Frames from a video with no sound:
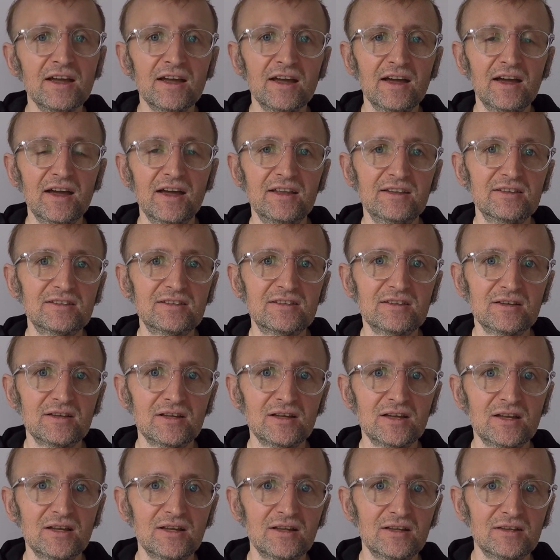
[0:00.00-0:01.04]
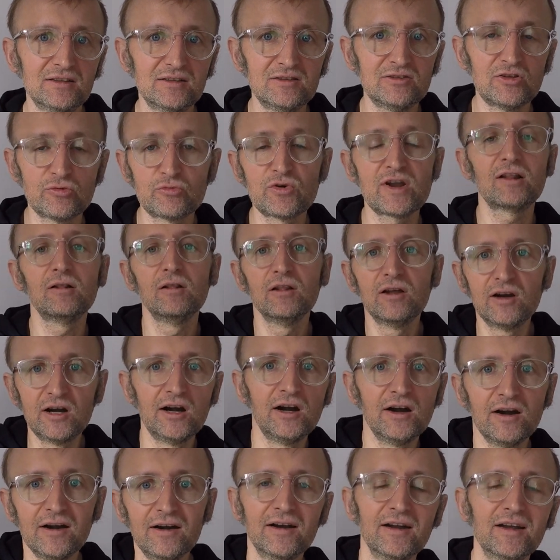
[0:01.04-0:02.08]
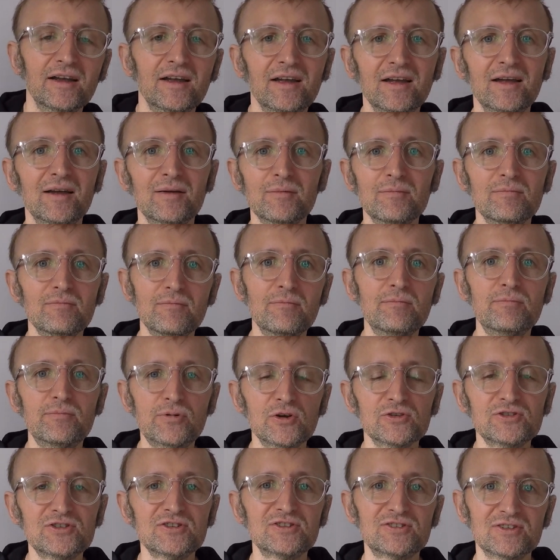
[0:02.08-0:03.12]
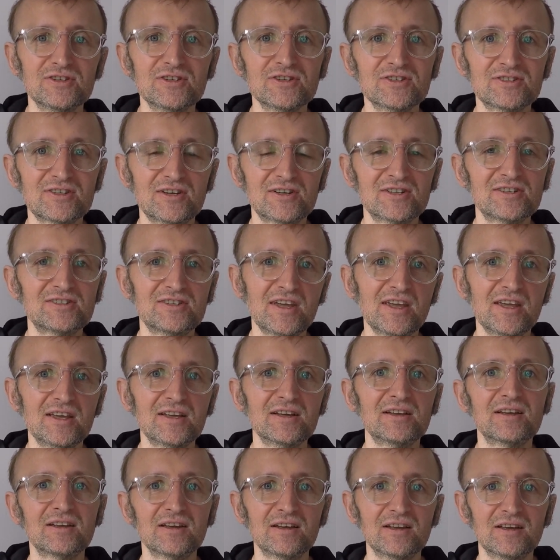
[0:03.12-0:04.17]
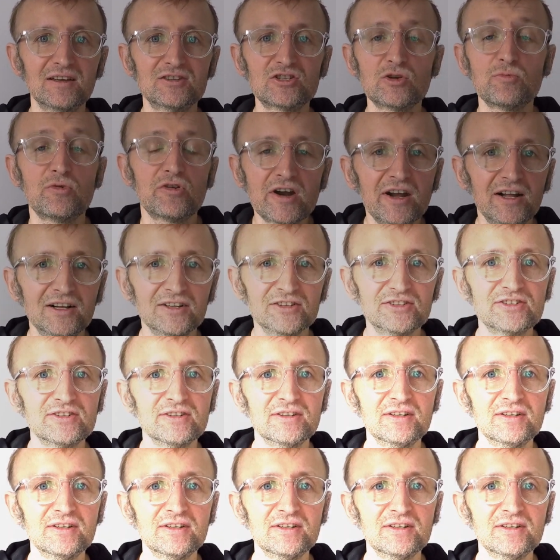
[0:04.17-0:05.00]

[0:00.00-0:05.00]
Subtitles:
and the regular processes are staying somewhere else.